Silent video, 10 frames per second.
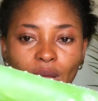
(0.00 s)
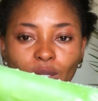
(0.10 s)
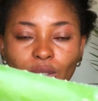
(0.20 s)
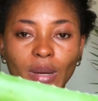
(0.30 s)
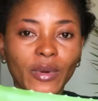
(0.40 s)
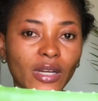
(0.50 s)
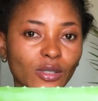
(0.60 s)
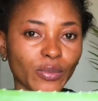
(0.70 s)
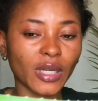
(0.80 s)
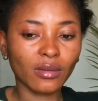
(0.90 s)
So I'm going
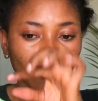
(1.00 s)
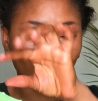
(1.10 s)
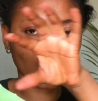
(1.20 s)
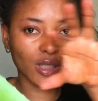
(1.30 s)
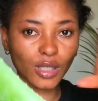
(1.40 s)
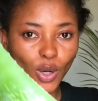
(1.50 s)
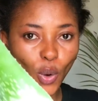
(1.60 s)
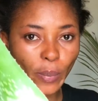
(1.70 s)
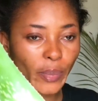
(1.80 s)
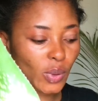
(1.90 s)
to be cutting
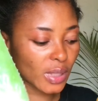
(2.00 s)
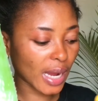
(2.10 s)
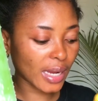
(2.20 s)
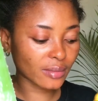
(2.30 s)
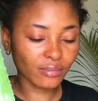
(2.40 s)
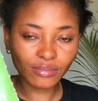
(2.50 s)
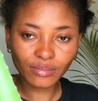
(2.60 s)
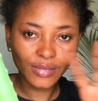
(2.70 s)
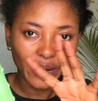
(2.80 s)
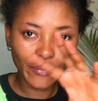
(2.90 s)
open and
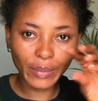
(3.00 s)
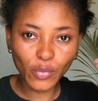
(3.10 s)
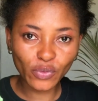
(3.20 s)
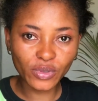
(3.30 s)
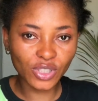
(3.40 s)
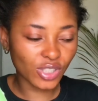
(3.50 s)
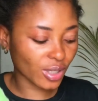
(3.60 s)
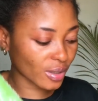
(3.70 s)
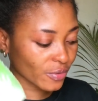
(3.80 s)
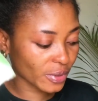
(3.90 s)
remove the
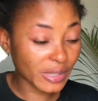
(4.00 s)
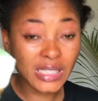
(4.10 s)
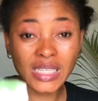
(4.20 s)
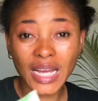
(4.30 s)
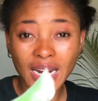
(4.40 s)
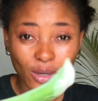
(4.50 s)
gel from inside.